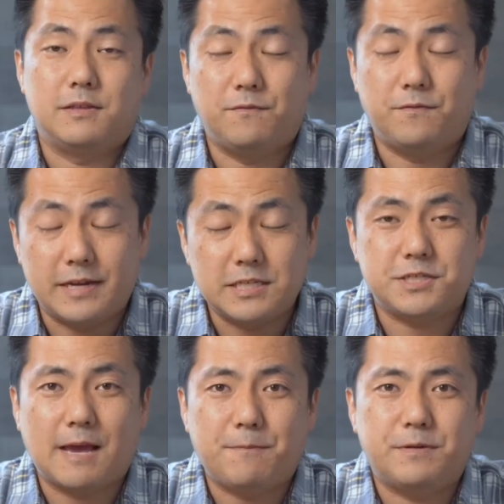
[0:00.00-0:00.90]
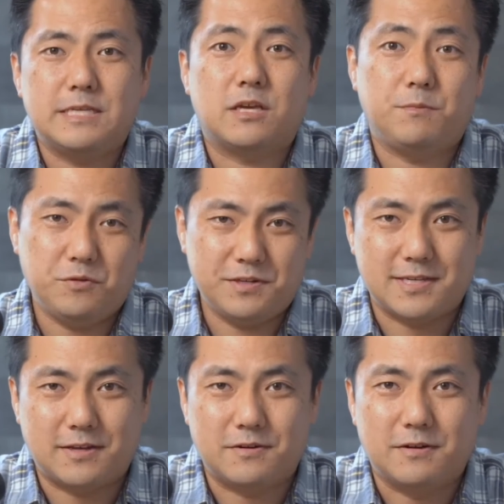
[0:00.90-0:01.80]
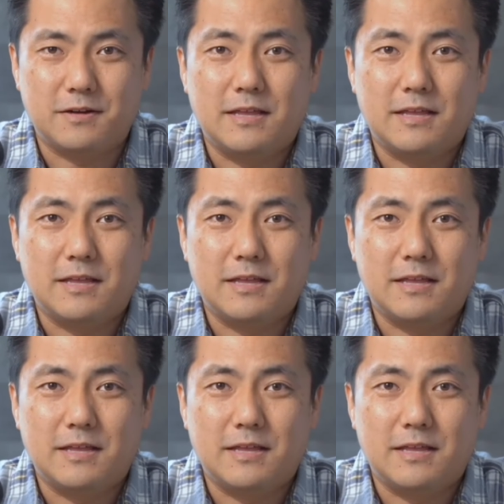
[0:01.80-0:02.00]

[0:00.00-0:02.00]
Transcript: The Venice Japanese Community Center.